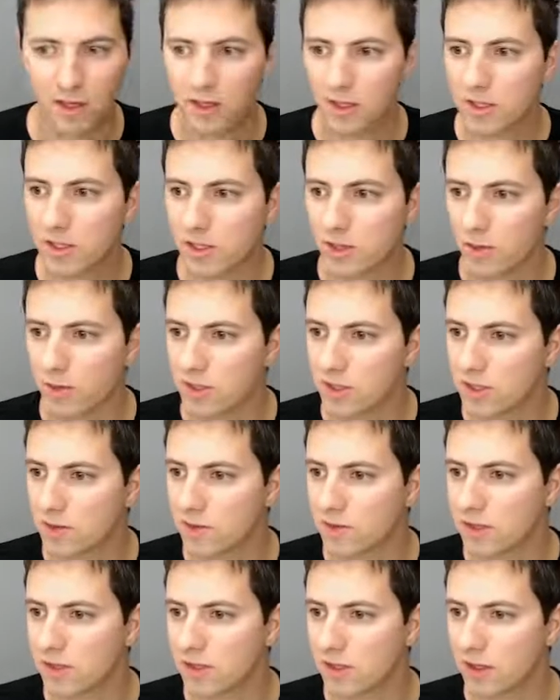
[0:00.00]
So it
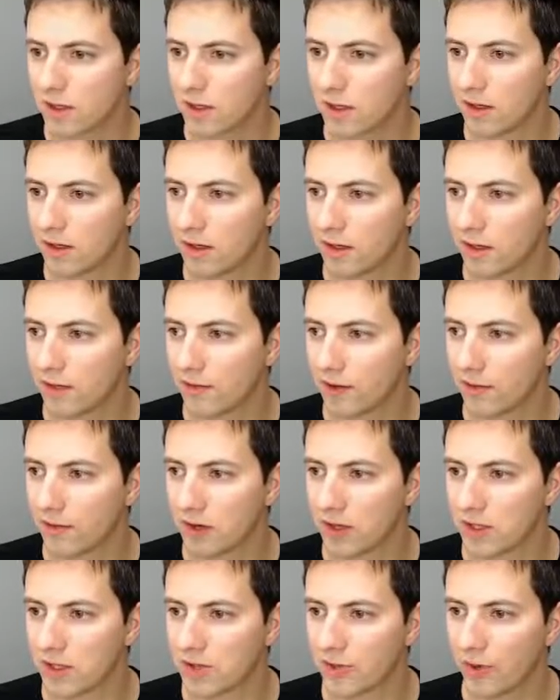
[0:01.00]
seems that
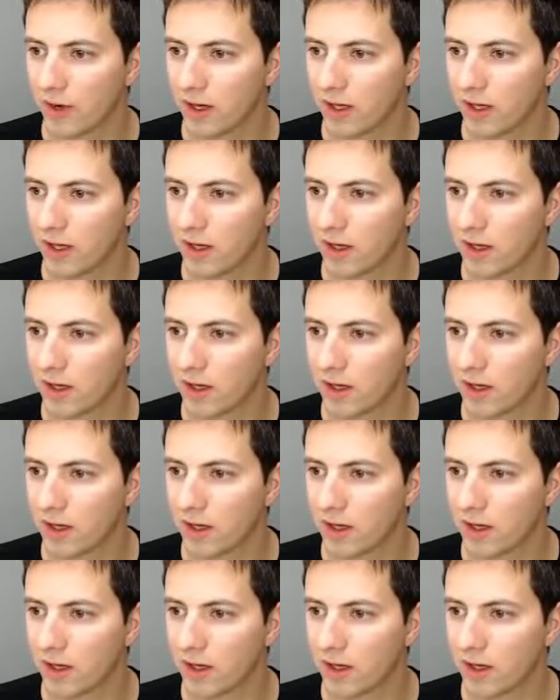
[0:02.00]
everything is ready,